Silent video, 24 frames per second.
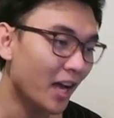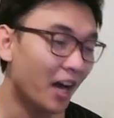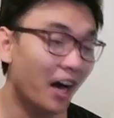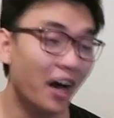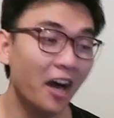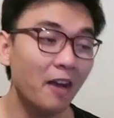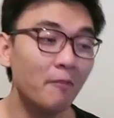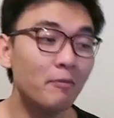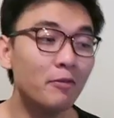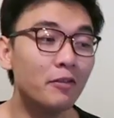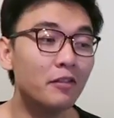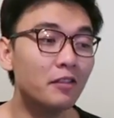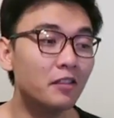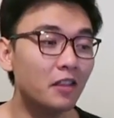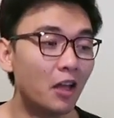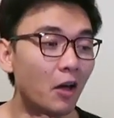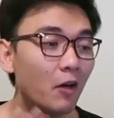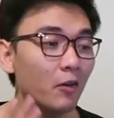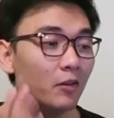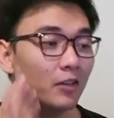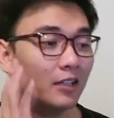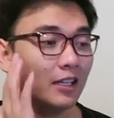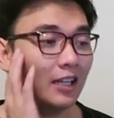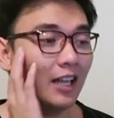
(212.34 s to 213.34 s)
I'm
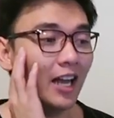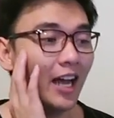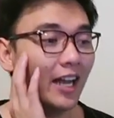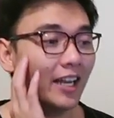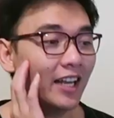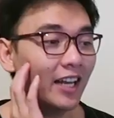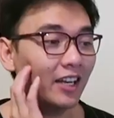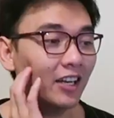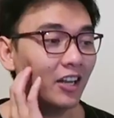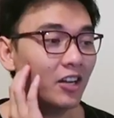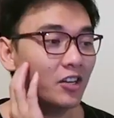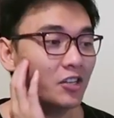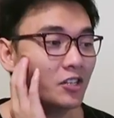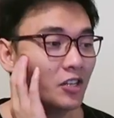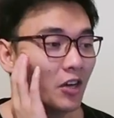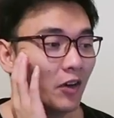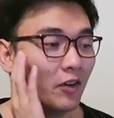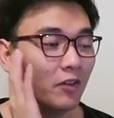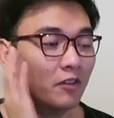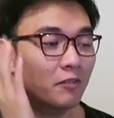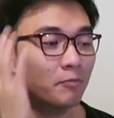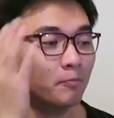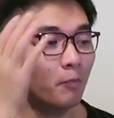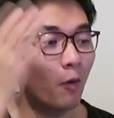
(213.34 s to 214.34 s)
so glad that they
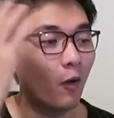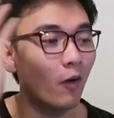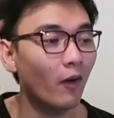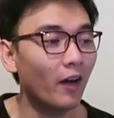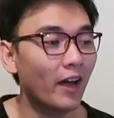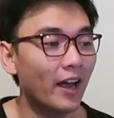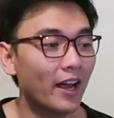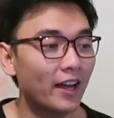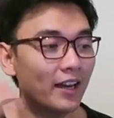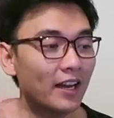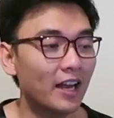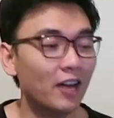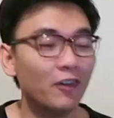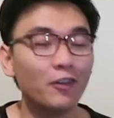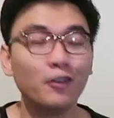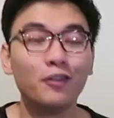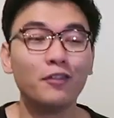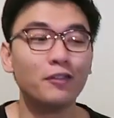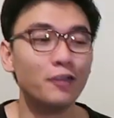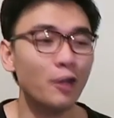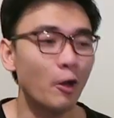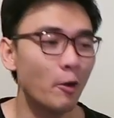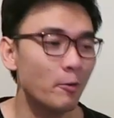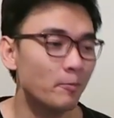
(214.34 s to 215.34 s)
show his bald head now,
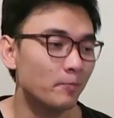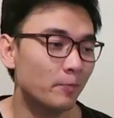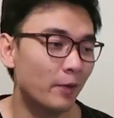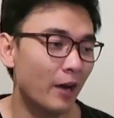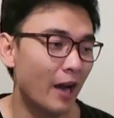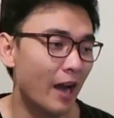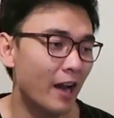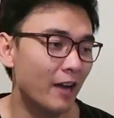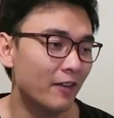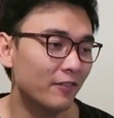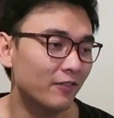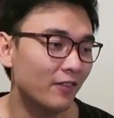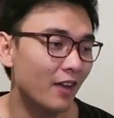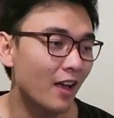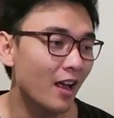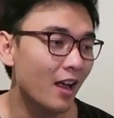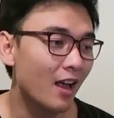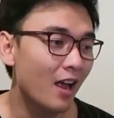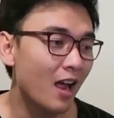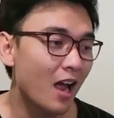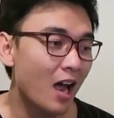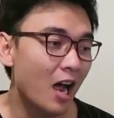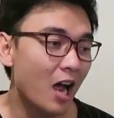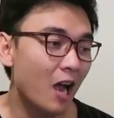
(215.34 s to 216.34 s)
he's so brave.
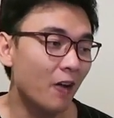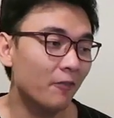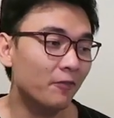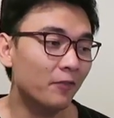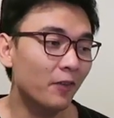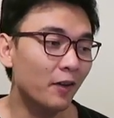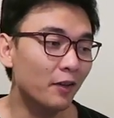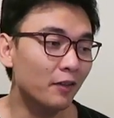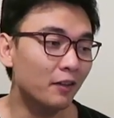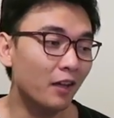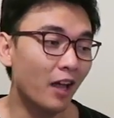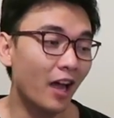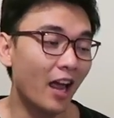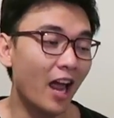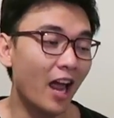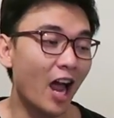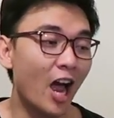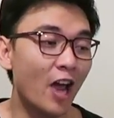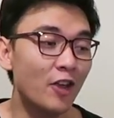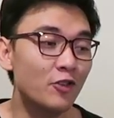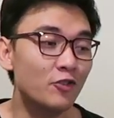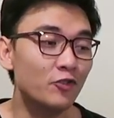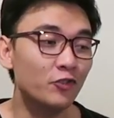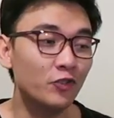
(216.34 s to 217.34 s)
At first like,
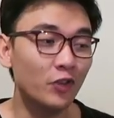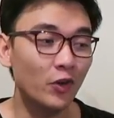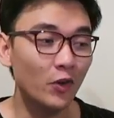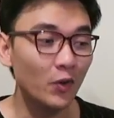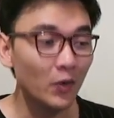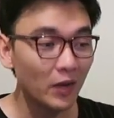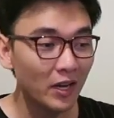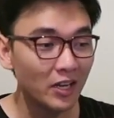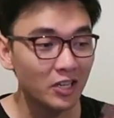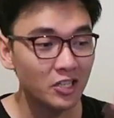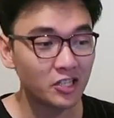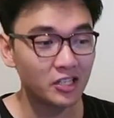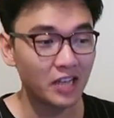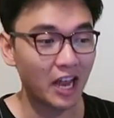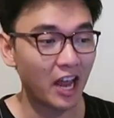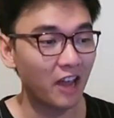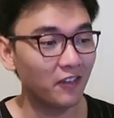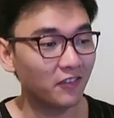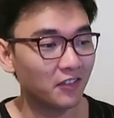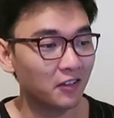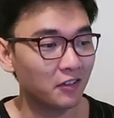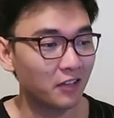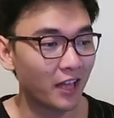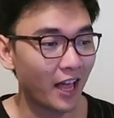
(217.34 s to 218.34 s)
I knew he
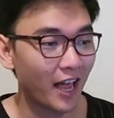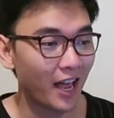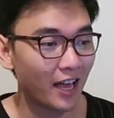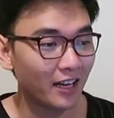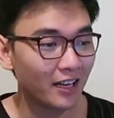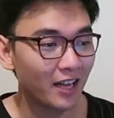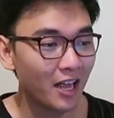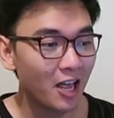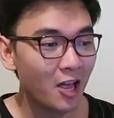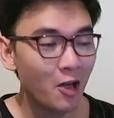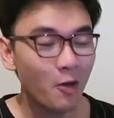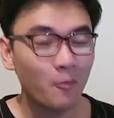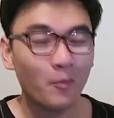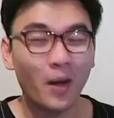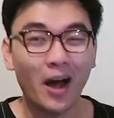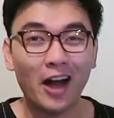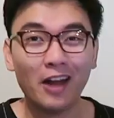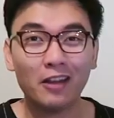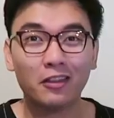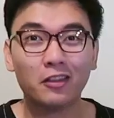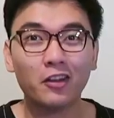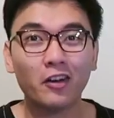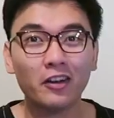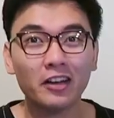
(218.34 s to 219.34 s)
shaved his head, but
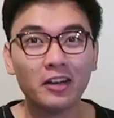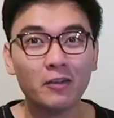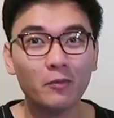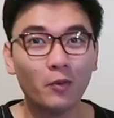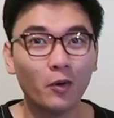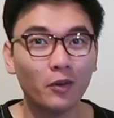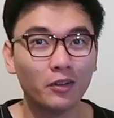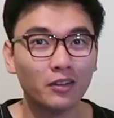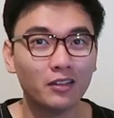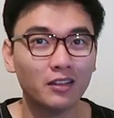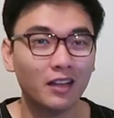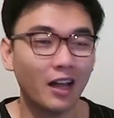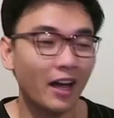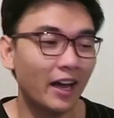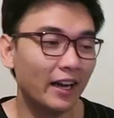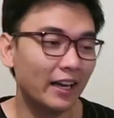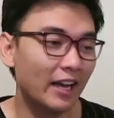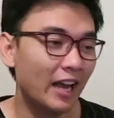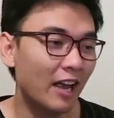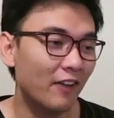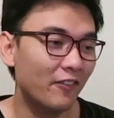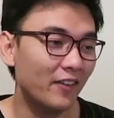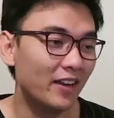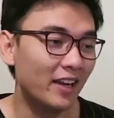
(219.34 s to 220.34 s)
I thought he was like
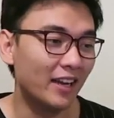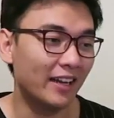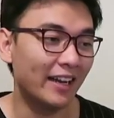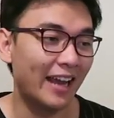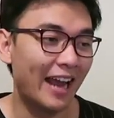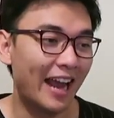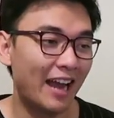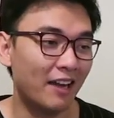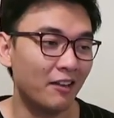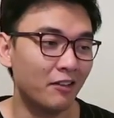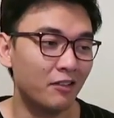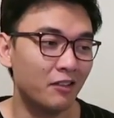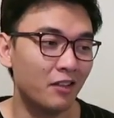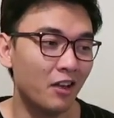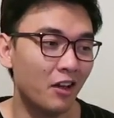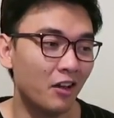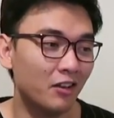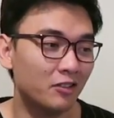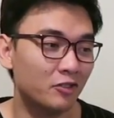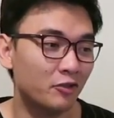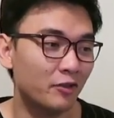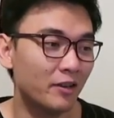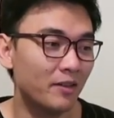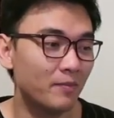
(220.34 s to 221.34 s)
having a
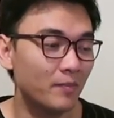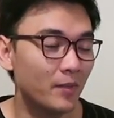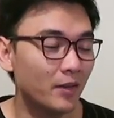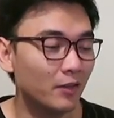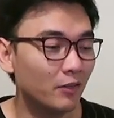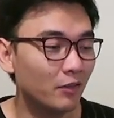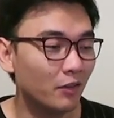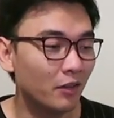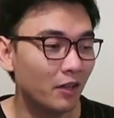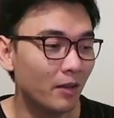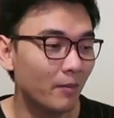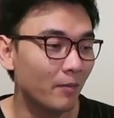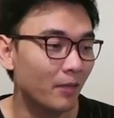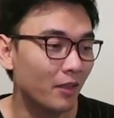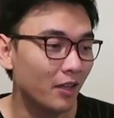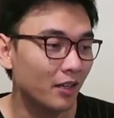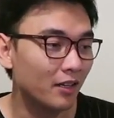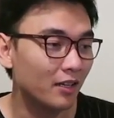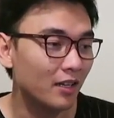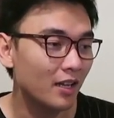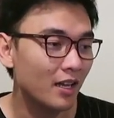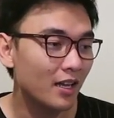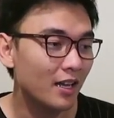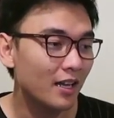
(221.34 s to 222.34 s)
cancer treatment or
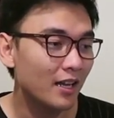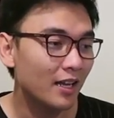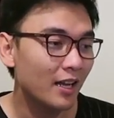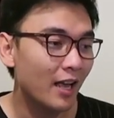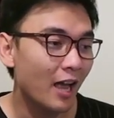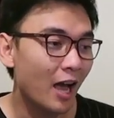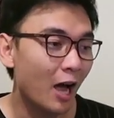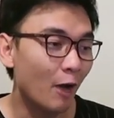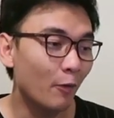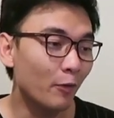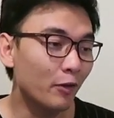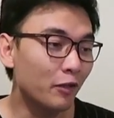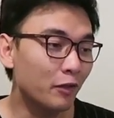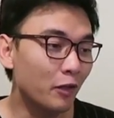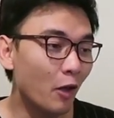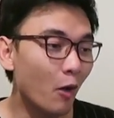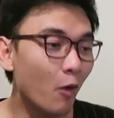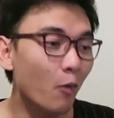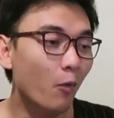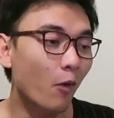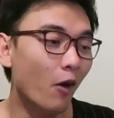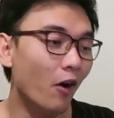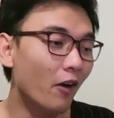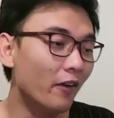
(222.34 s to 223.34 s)
something. I was so
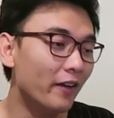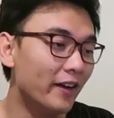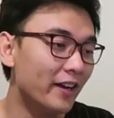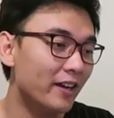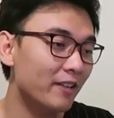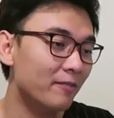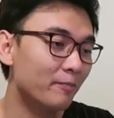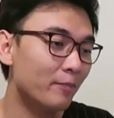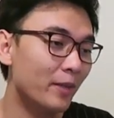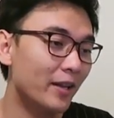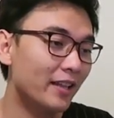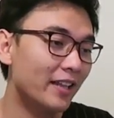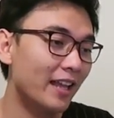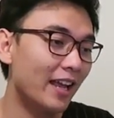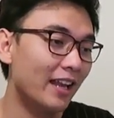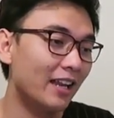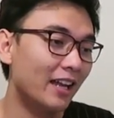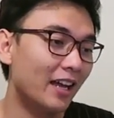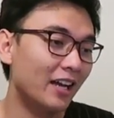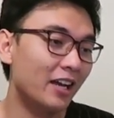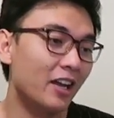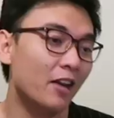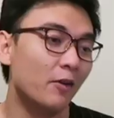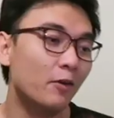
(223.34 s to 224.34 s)
worried, but then
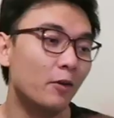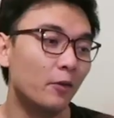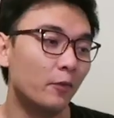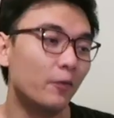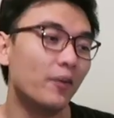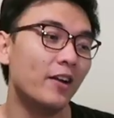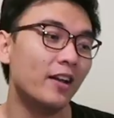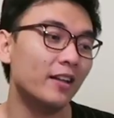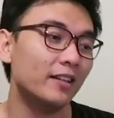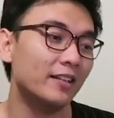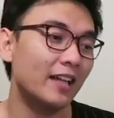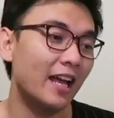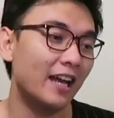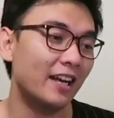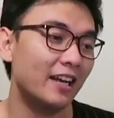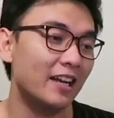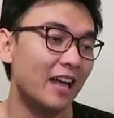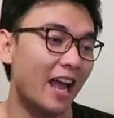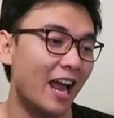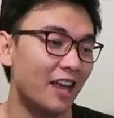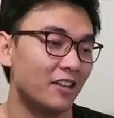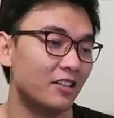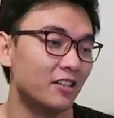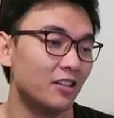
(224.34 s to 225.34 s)
like he revealed that he
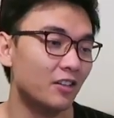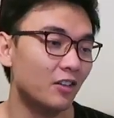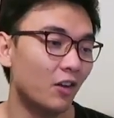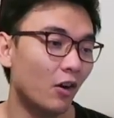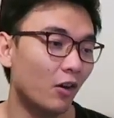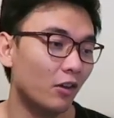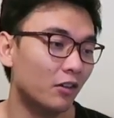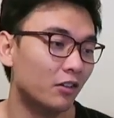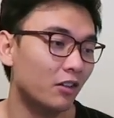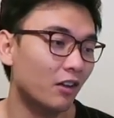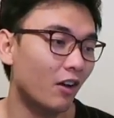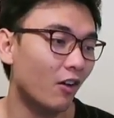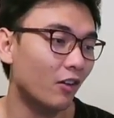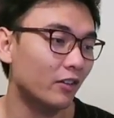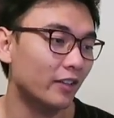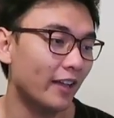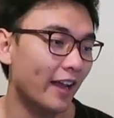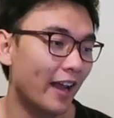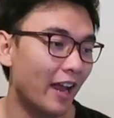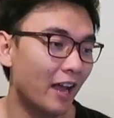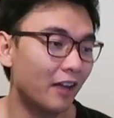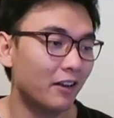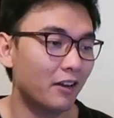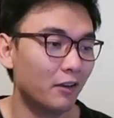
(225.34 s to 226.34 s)
actually lost all the
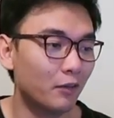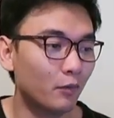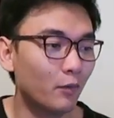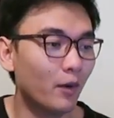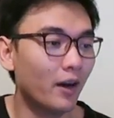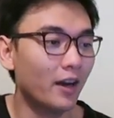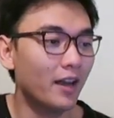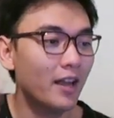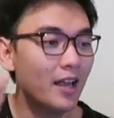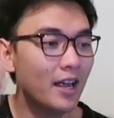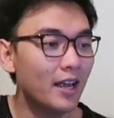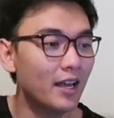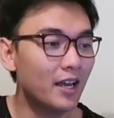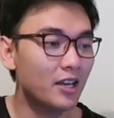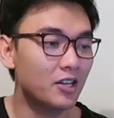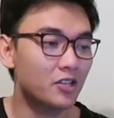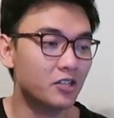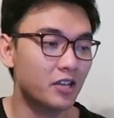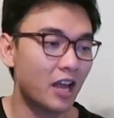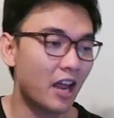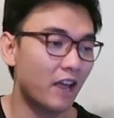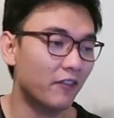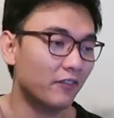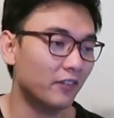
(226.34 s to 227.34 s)
hair, that's why he
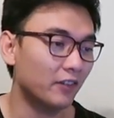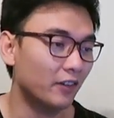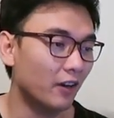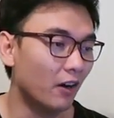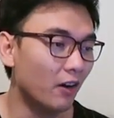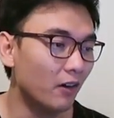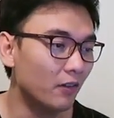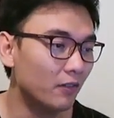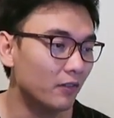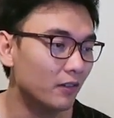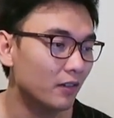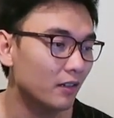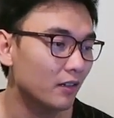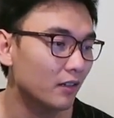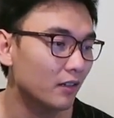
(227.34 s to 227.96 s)
shaved it off.